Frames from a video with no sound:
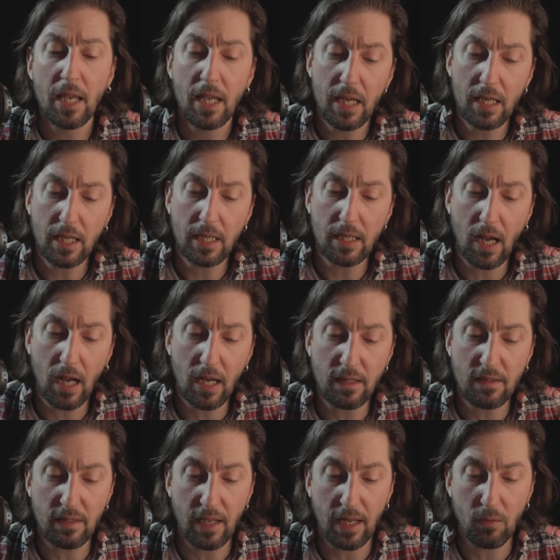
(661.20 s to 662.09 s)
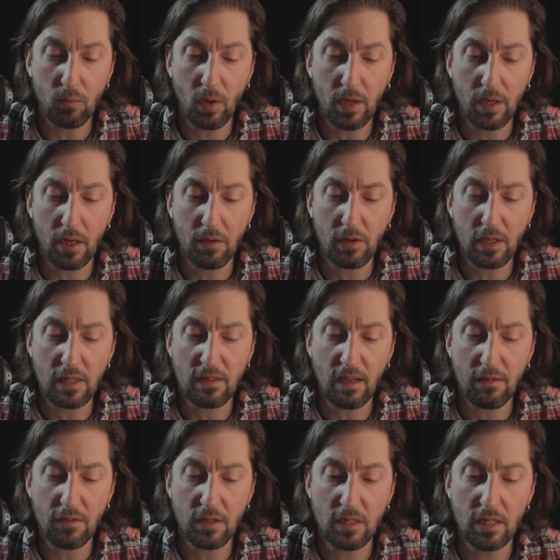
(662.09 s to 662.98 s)
It ignites at
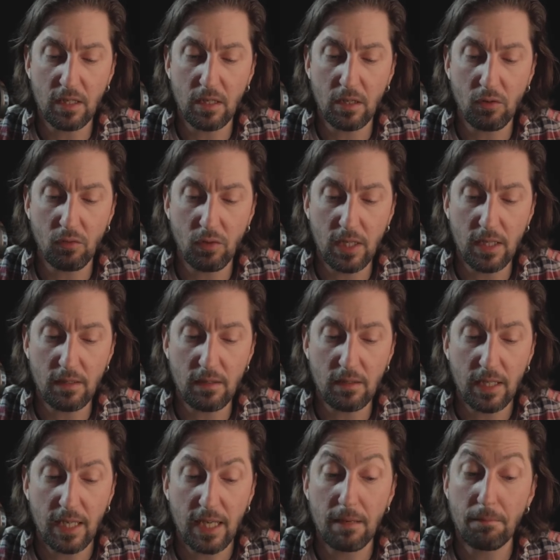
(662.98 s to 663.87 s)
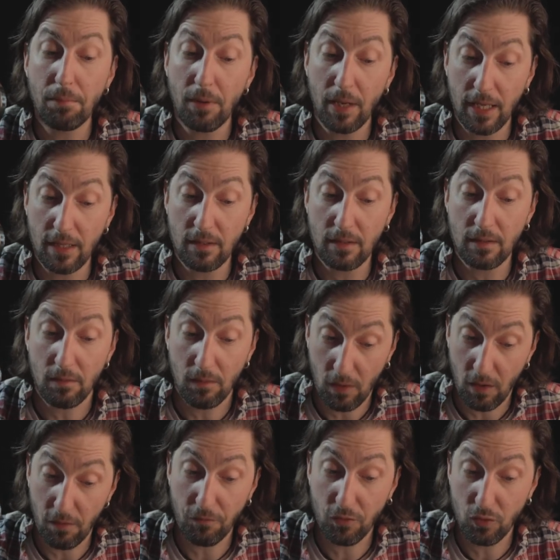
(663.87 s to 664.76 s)
170 degrees in place
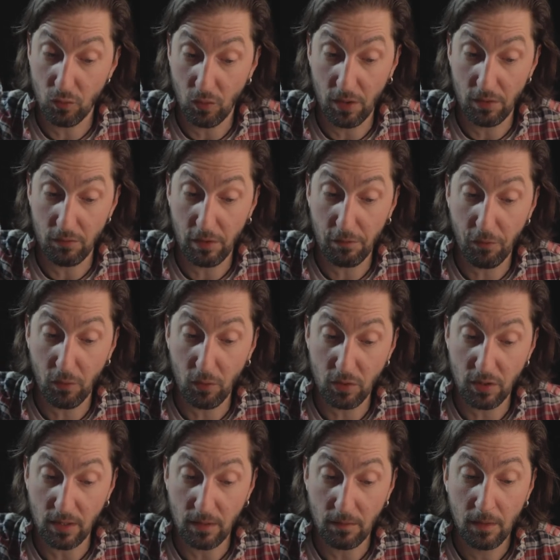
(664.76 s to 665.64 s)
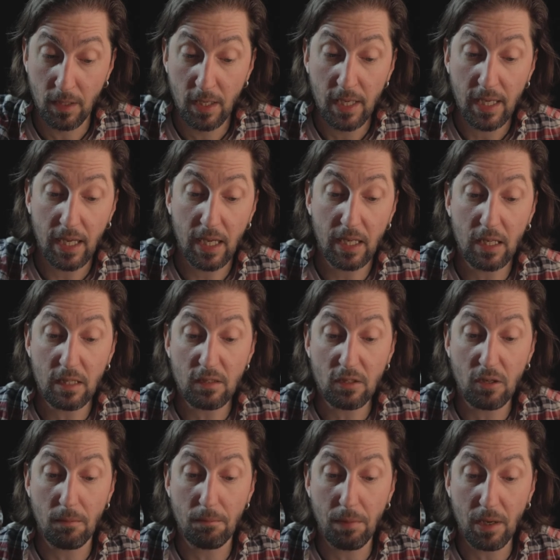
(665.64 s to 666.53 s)
of 240, and
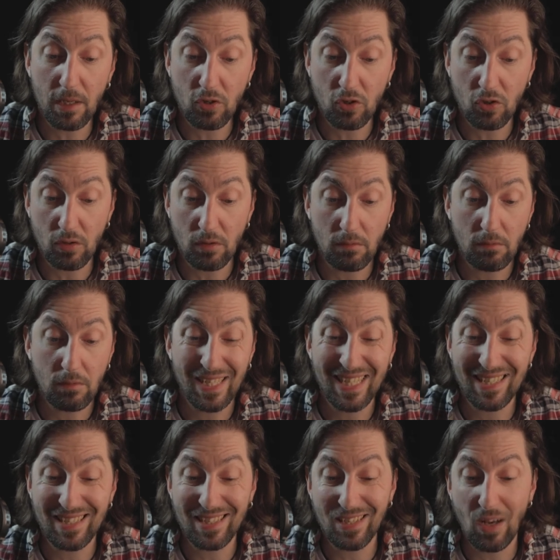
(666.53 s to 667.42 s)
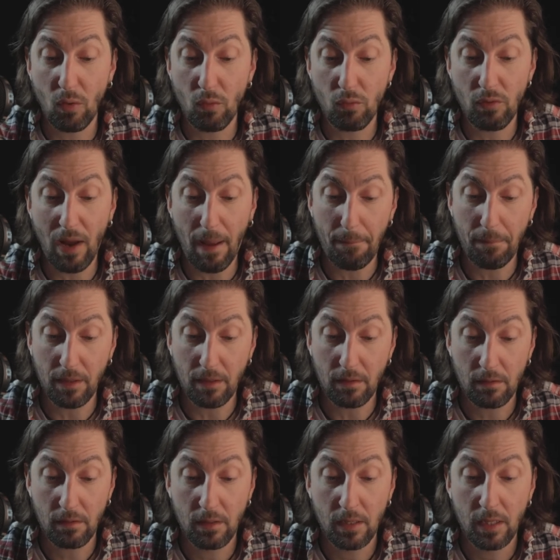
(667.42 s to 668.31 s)
its combustion is so rapid
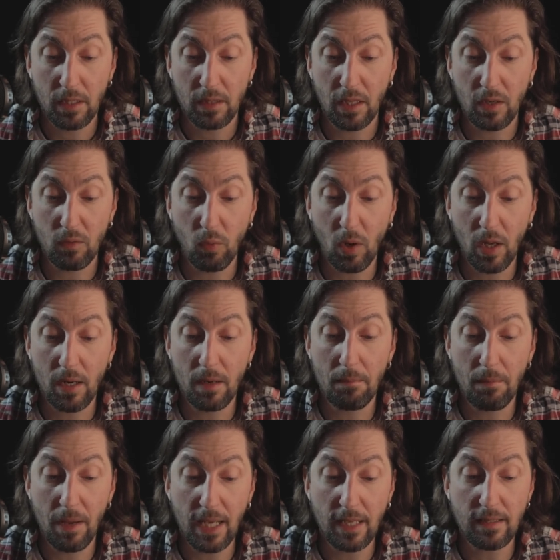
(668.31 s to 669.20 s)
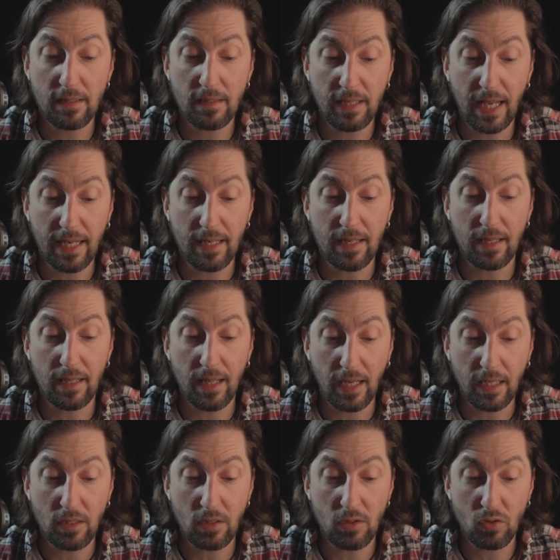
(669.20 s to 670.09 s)
that one may set
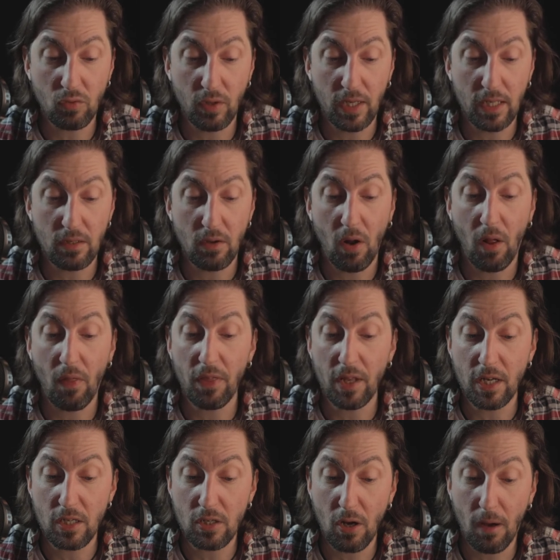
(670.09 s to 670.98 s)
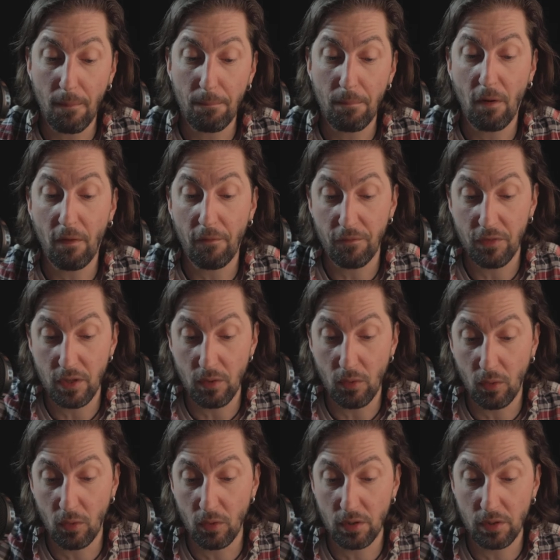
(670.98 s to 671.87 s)
light to it on the top of the
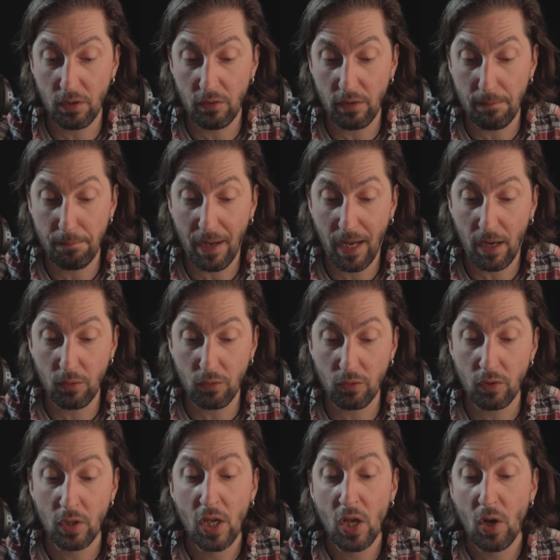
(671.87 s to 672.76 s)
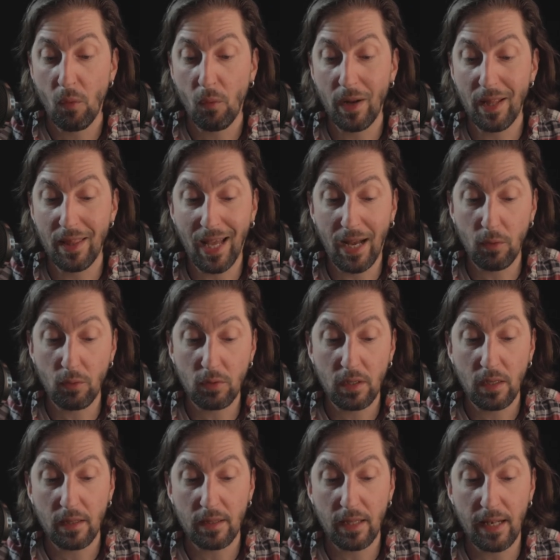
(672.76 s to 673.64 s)
ordinary powder
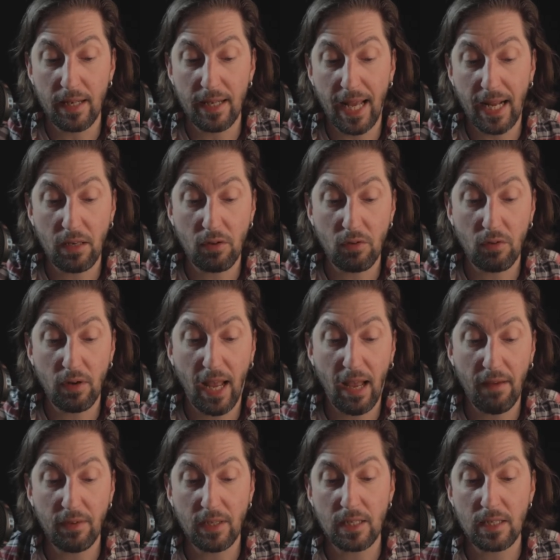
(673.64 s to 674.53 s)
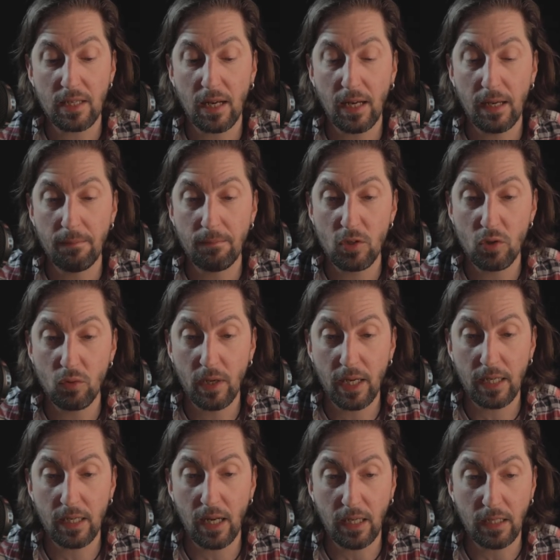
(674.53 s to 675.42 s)
without the latter having time to
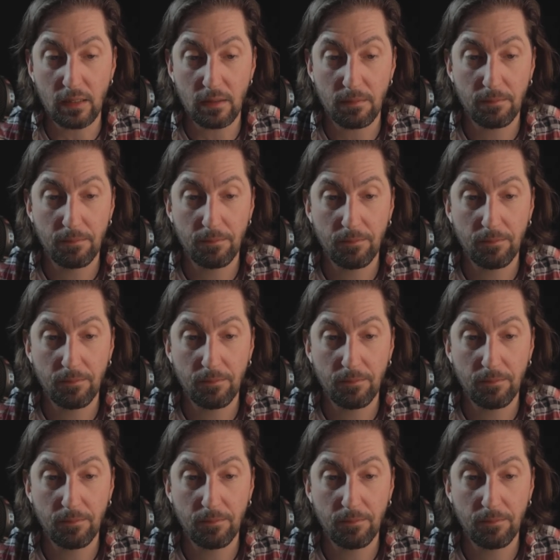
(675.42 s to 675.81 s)
ignite.